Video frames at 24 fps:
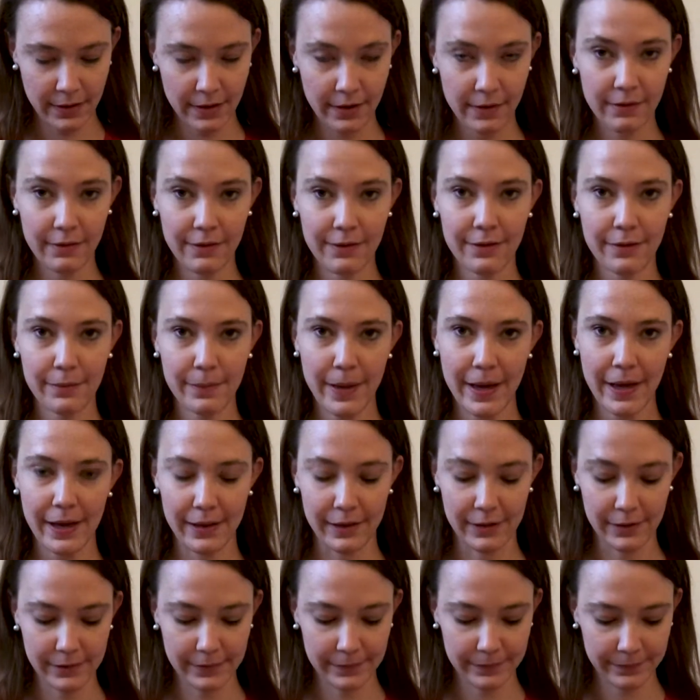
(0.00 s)

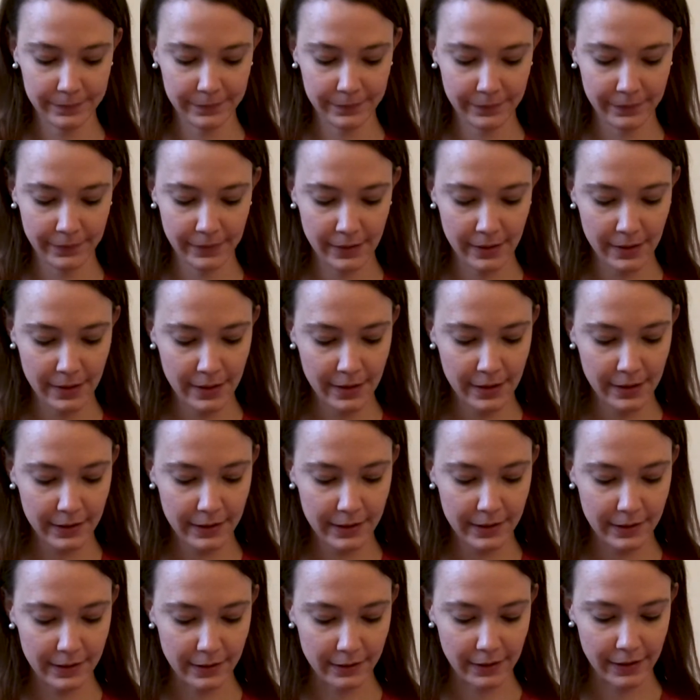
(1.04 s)
smell,
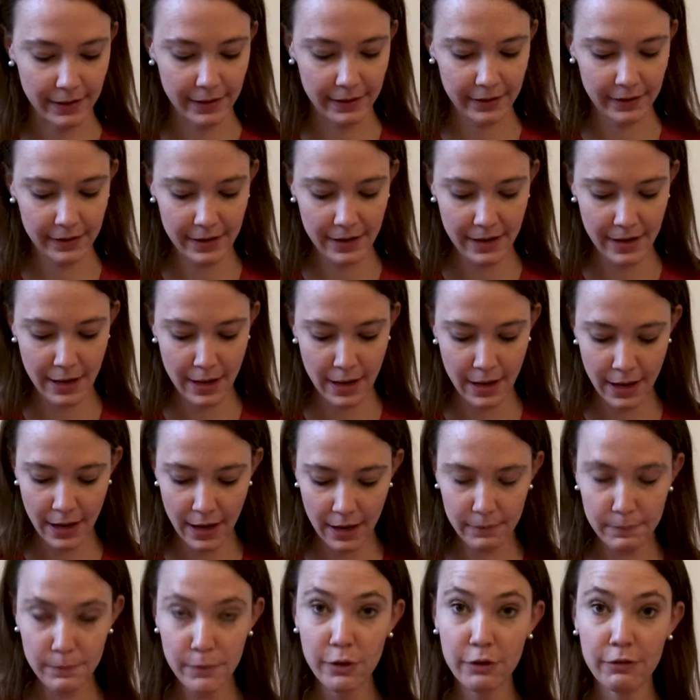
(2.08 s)
hearing,
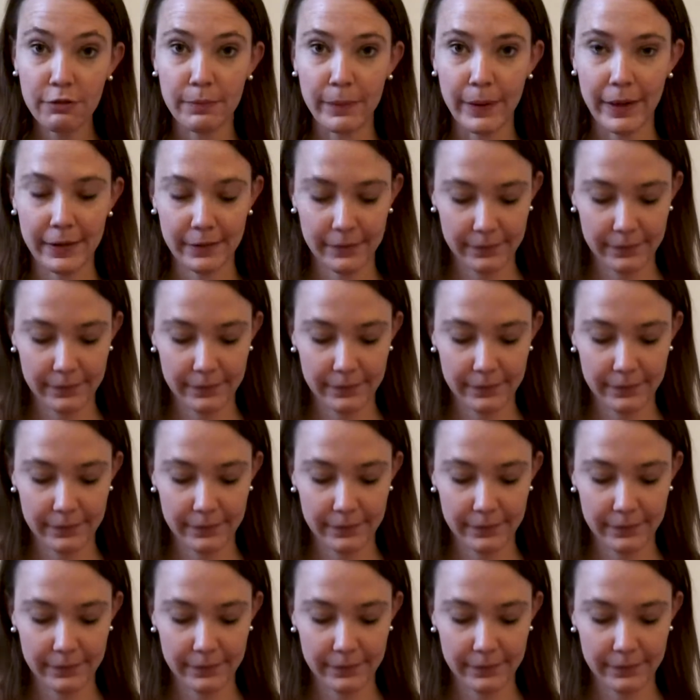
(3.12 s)
and movement.